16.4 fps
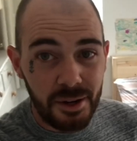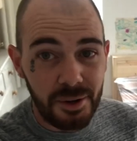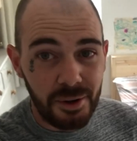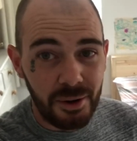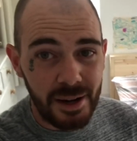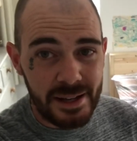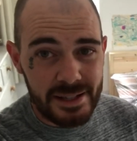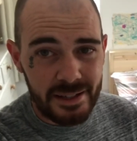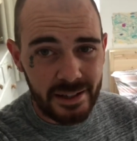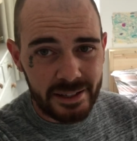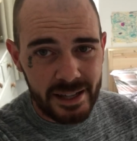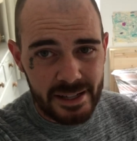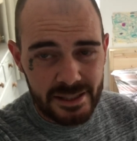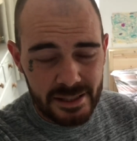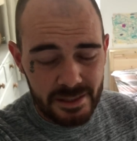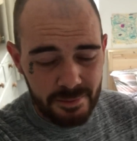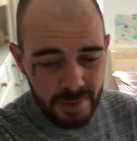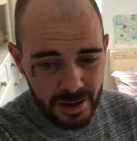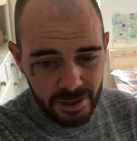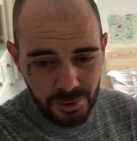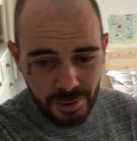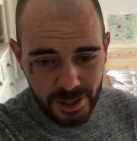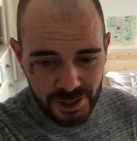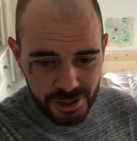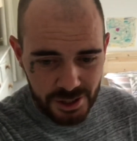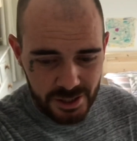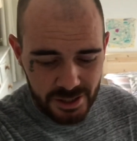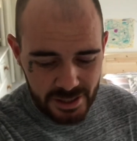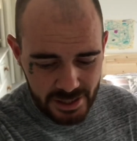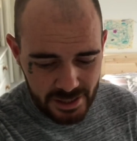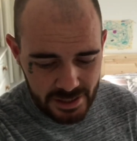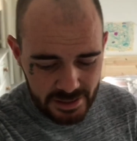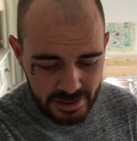guys, I guess the main question
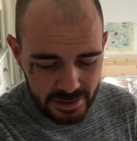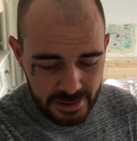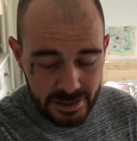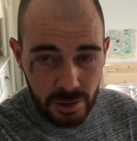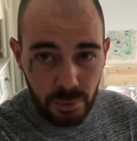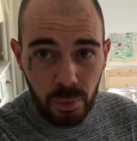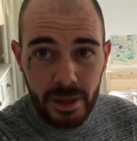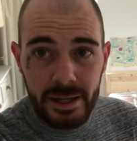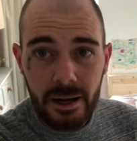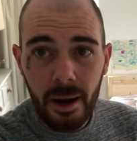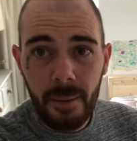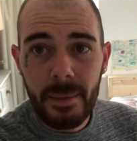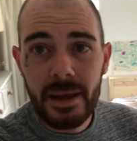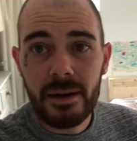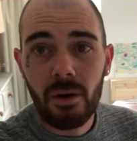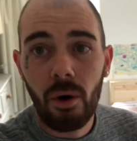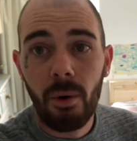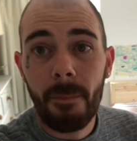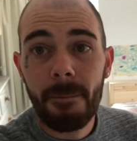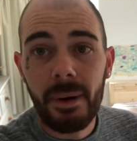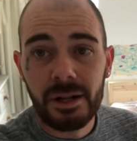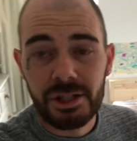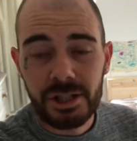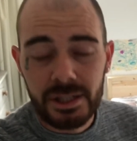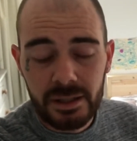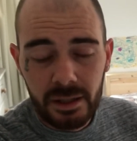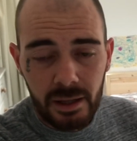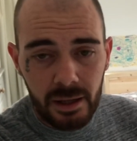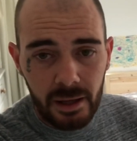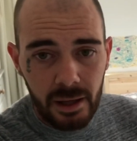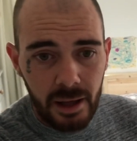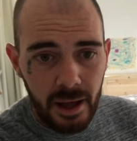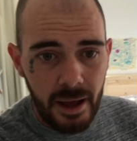is, did we come in on budget,
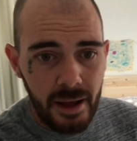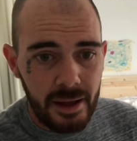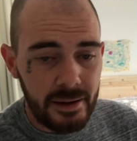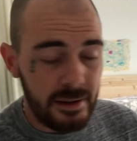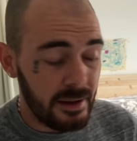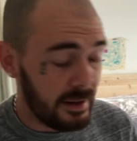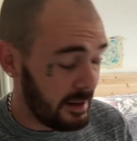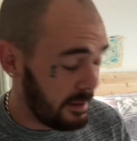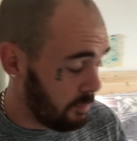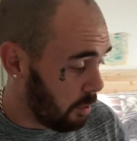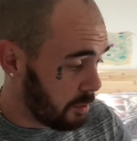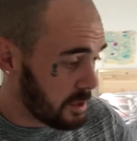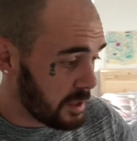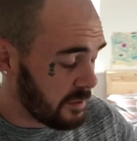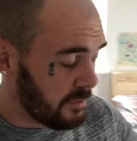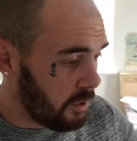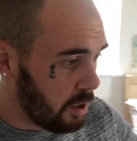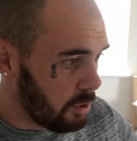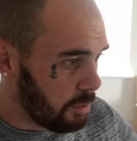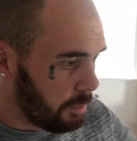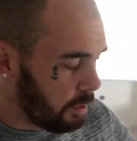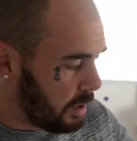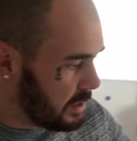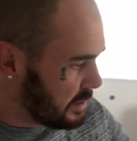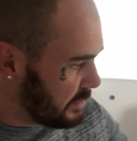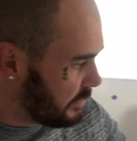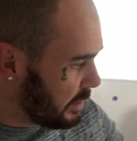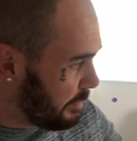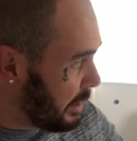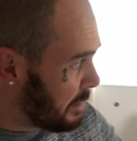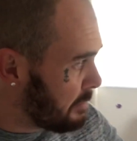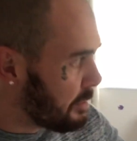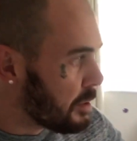and what was the final price for the
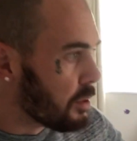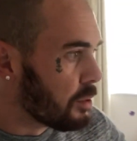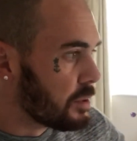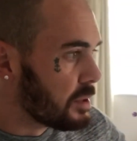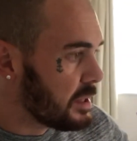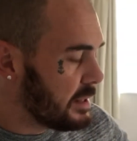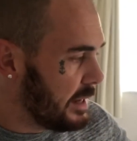bed build?